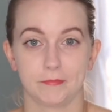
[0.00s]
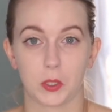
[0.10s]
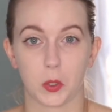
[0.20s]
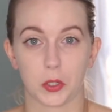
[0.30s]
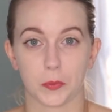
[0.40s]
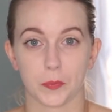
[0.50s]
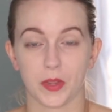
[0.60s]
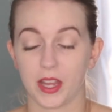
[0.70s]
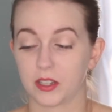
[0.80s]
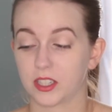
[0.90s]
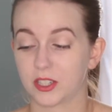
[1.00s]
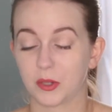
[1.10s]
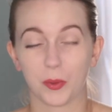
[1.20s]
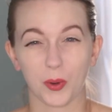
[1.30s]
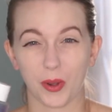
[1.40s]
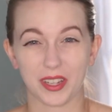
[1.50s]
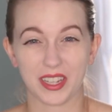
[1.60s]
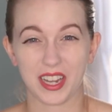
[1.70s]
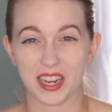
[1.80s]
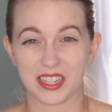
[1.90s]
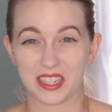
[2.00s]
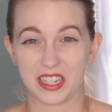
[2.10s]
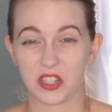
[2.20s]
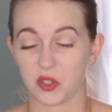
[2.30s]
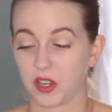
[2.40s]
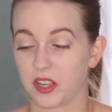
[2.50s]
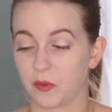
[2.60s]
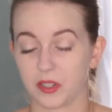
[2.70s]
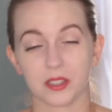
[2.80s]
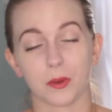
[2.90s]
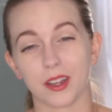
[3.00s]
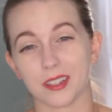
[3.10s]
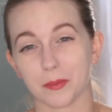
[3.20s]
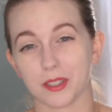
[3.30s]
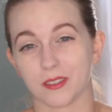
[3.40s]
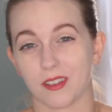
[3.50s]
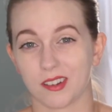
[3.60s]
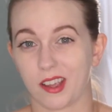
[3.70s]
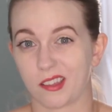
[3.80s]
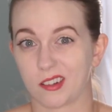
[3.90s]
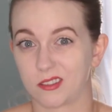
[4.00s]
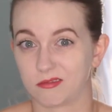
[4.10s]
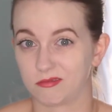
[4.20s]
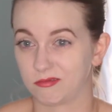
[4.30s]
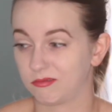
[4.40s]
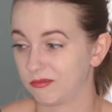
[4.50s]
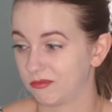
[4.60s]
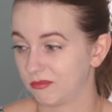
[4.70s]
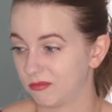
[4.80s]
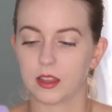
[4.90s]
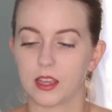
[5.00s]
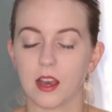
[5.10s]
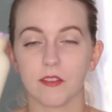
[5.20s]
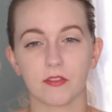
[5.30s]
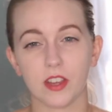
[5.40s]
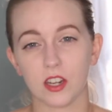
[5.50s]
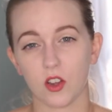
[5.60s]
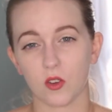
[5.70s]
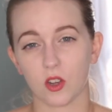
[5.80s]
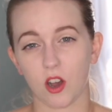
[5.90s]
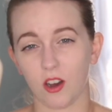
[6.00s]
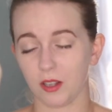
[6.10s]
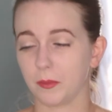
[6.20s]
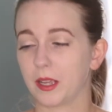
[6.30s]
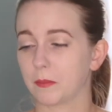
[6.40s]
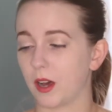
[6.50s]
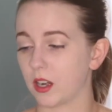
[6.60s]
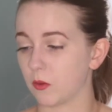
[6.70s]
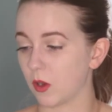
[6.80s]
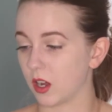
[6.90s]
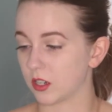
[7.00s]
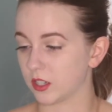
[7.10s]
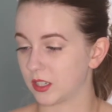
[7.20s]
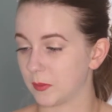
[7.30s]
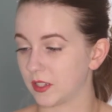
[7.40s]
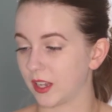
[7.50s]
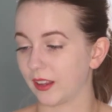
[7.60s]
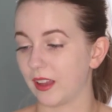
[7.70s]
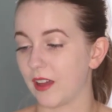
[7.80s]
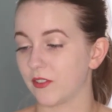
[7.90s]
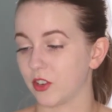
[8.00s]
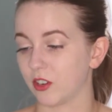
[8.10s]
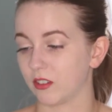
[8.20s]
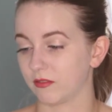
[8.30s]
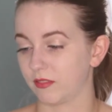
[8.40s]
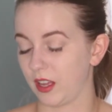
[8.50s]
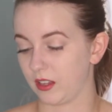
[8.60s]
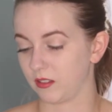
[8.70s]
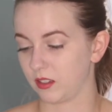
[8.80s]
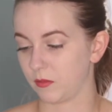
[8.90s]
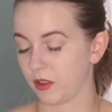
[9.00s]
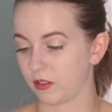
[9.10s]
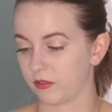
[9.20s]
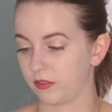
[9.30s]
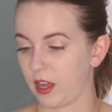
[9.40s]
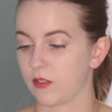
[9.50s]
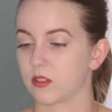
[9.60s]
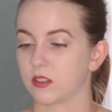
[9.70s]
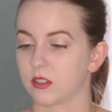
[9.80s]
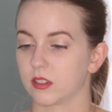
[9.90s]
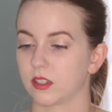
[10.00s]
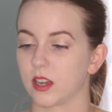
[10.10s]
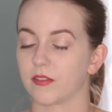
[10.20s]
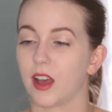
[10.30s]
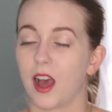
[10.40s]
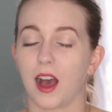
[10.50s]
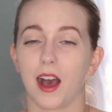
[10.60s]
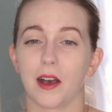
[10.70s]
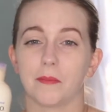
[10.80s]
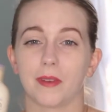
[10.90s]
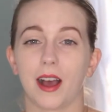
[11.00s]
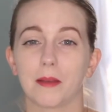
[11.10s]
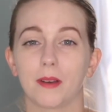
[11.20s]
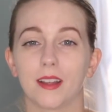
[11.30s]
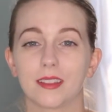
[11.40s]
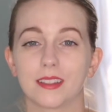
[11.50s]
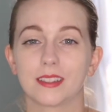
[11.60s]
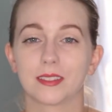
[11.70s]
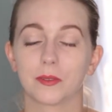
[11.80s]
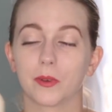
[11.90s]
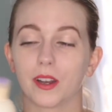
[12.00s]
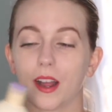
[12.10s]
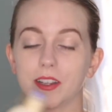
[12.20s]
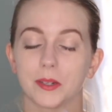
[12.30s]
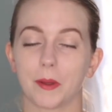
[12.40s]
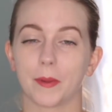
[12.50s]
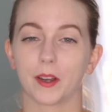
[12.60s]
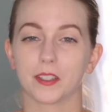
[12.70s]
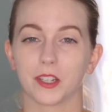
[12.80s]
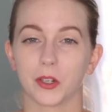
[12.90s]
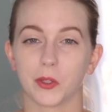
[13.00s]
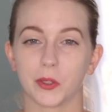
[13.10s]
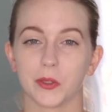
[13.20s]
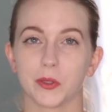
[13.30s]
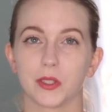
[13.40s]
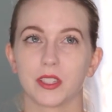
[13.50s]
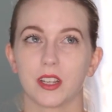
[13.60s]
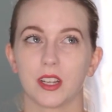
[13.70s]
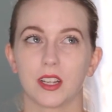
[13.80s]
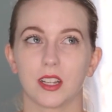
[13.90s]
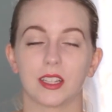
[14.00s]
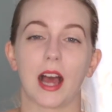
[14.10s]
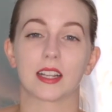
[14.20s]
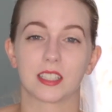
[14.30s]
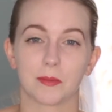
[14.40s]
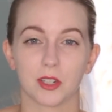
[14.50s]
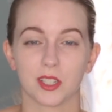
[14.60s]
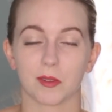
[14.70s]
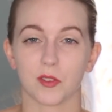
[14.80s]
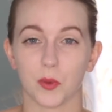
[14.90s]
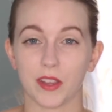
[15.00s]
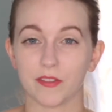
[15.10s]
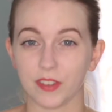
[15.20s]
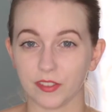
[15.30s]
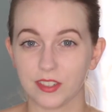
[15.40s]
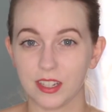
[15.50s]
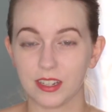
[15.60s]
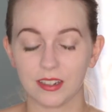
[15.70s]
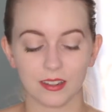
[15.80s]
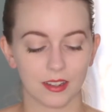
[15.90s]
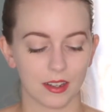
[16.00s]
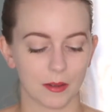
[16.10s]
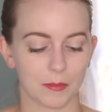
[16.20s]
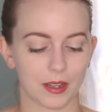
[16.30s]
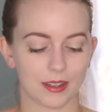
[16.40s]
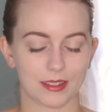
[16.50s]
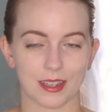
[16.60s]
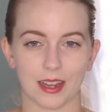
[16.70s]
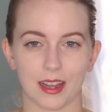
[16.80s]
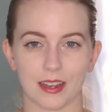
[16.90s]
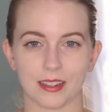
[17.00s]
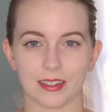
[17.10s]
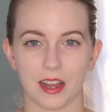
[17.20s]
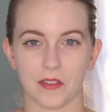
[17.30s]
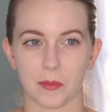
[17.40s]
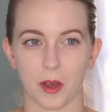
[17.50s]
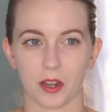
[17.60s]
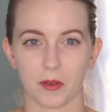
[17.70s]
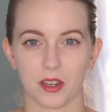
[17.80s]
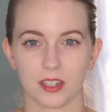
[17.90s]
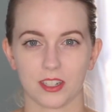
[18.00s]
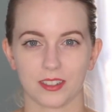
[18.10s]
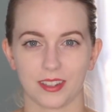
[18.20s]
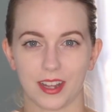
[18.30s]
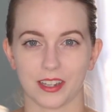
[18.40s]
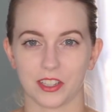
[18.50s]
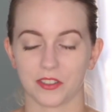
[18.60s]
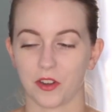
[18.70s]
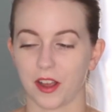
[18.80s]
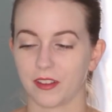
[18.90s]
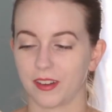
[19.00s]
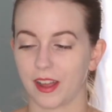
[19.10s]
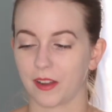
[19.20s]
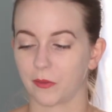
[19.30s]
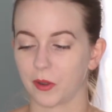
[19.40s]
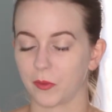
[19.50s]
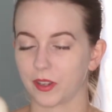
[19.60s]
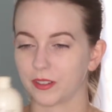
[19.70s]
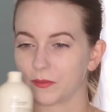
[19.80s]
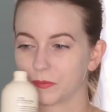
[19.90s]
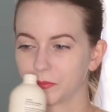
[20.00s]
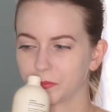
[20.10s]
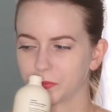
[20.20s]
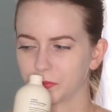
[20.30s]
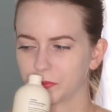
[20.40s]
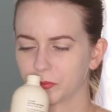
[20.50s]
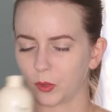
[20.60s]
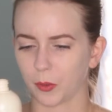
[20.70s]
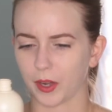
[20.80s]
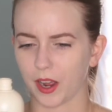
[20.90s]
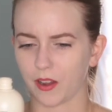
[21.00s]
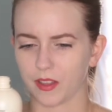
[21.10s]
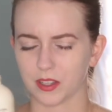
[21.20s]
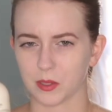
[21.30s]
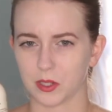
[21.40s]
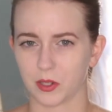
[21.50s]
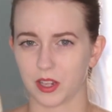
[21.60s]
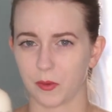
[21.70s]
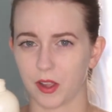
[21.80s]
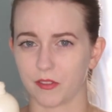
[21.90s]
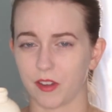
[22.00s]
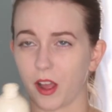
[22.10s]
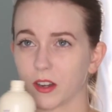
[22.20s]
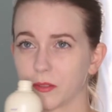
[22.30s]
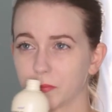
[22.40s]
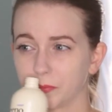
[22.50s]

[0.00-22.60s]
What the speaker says: No clue. It's super oily and I didn't enjoy it, which is why it took me so long to get through. The Aveeno Calming Body Wash. It smells like lavender and some other flowers and stuff. I bought this when I took my parents on a cruise last summer of 2015, because I didn't have any body wash. I had just run out, and we went out, and this was the only thing we could find.